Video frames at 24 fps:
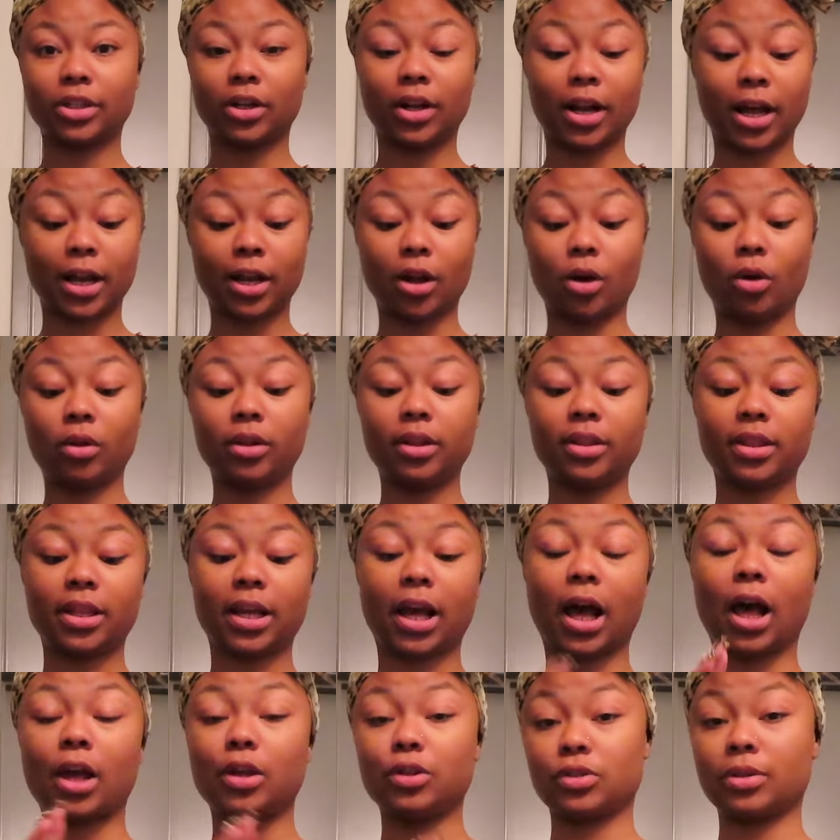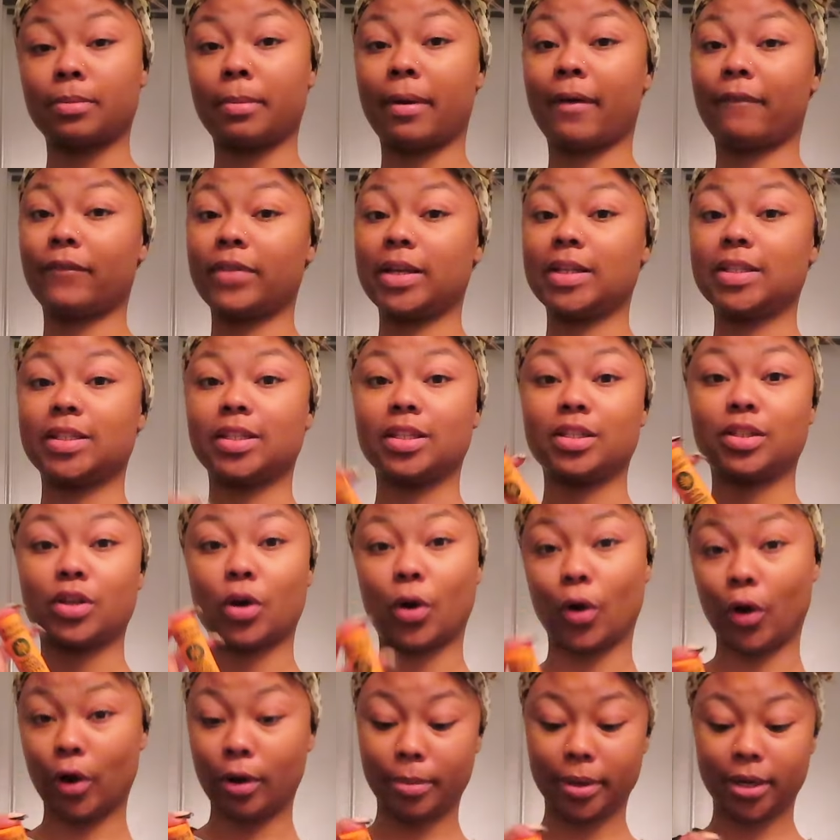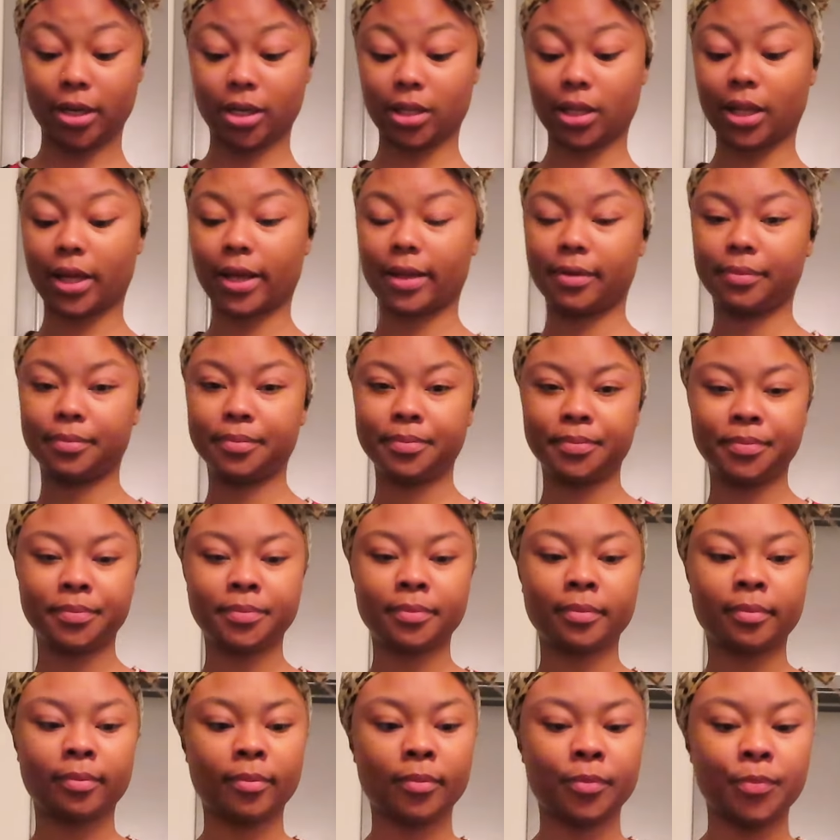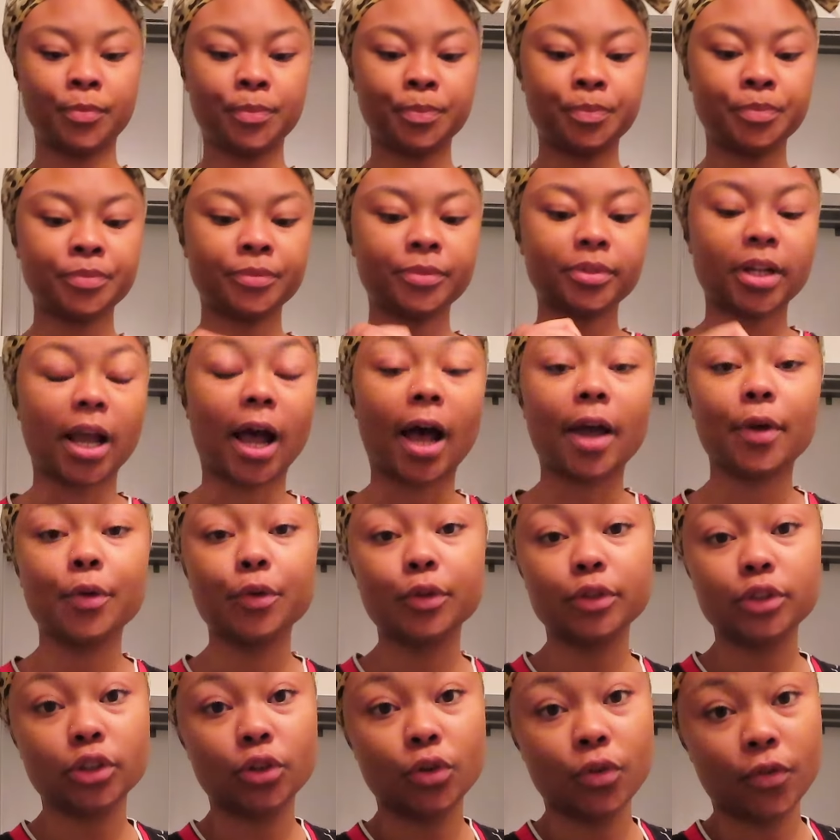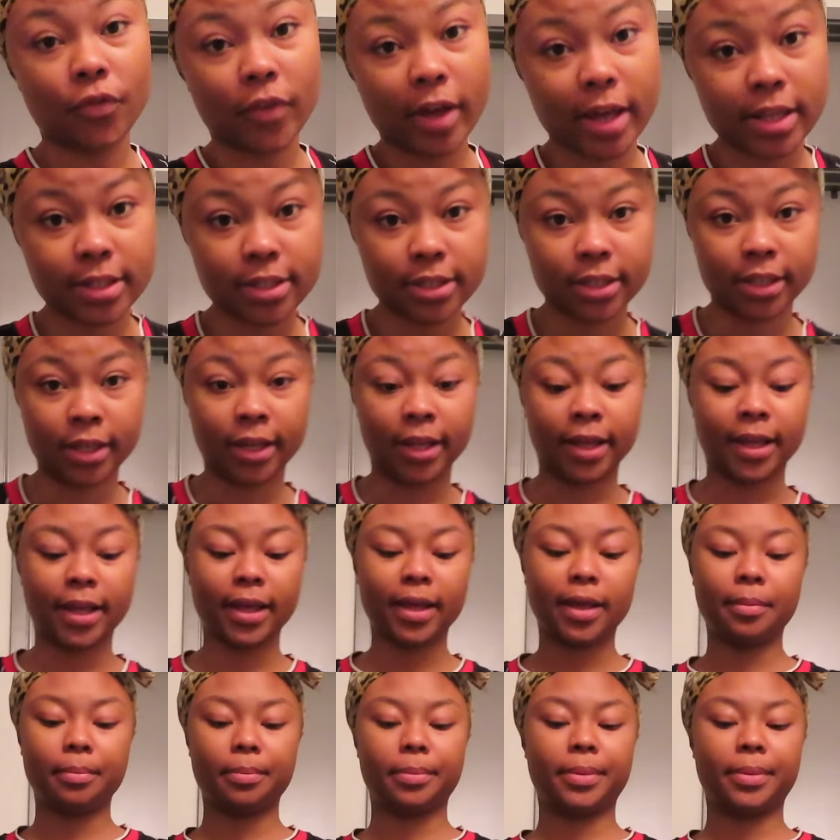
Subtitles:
y'all not. I wouldn't think I'd be on my face. It's cold, but like, I used to do Vaseline,